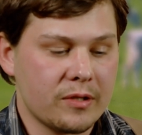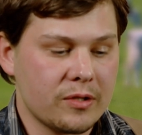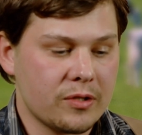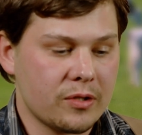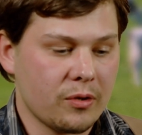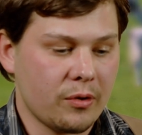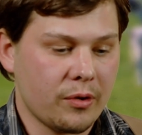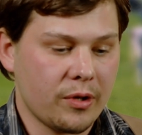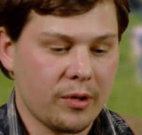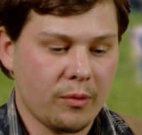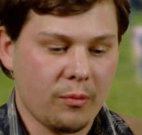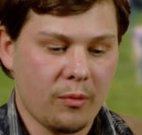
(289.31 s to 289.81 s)

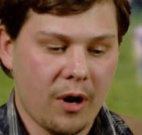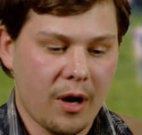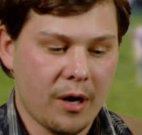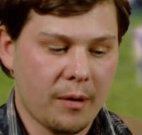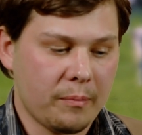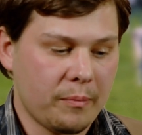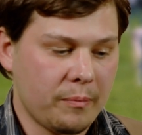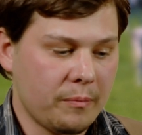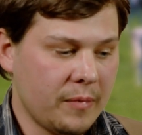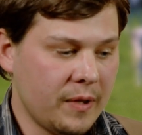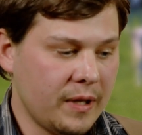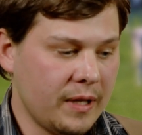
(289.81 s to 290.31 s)
So you want to
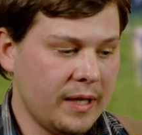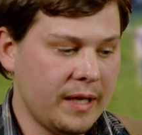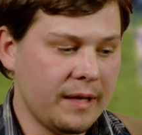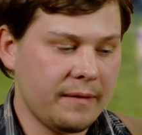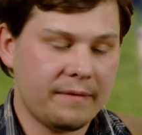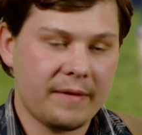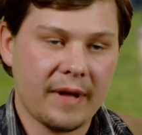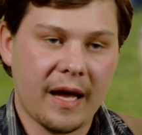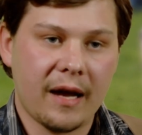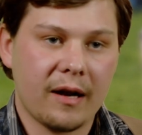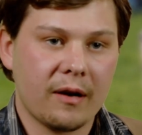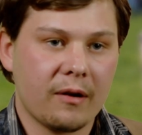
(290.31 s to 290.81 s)
leave
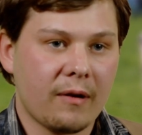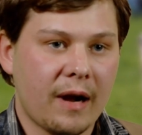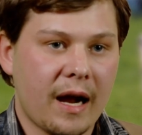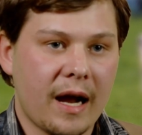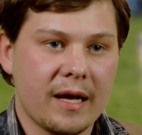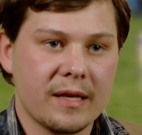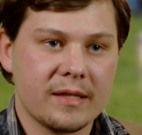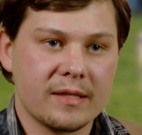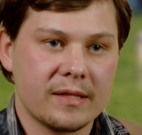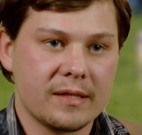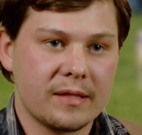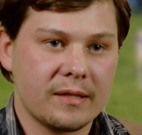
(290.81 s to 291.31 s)
that
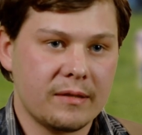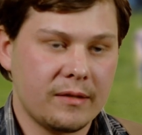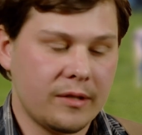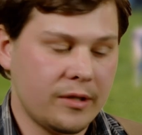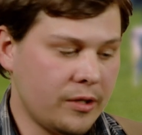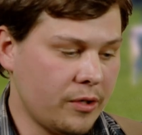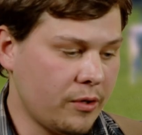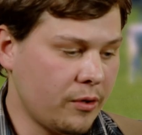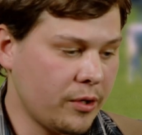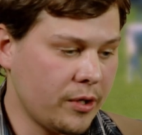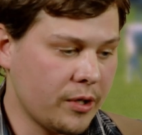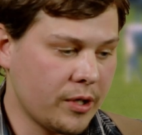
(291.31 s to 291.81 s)
grass, you
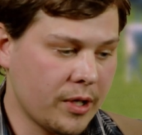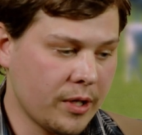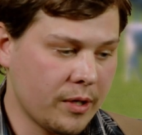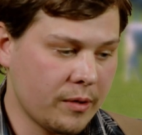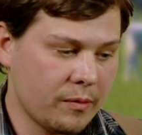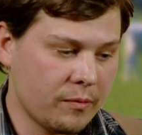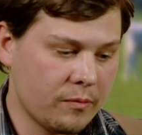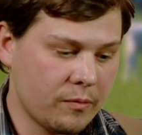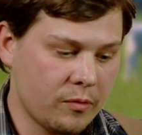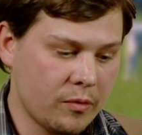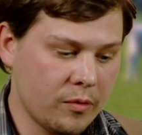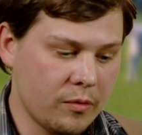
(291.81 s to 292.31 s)
know, you could
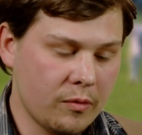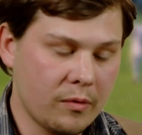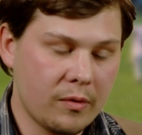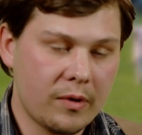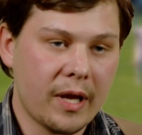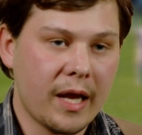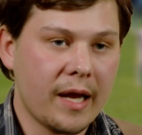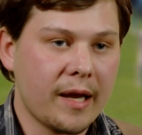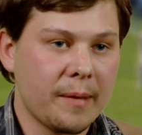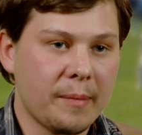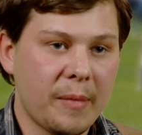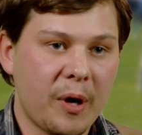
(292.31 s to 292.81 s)

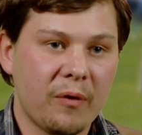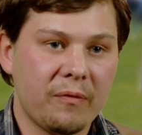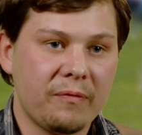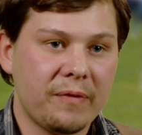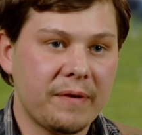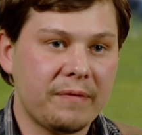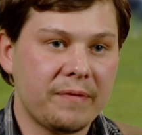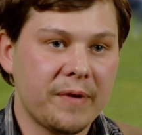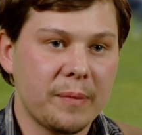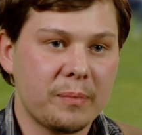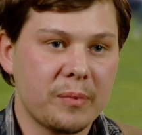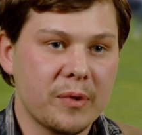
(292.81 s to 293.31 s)
take about
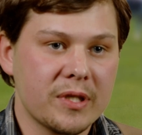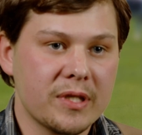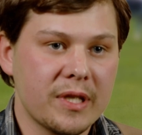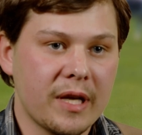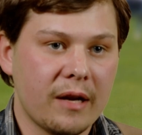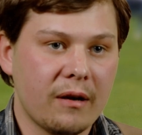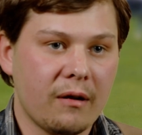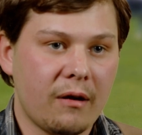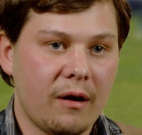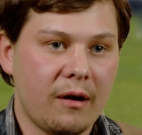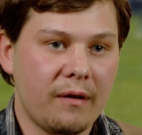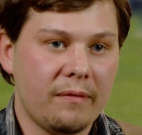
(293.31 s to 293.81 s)
50%
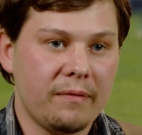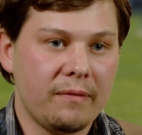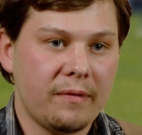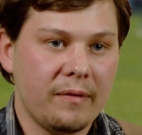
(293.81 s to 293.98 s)
off,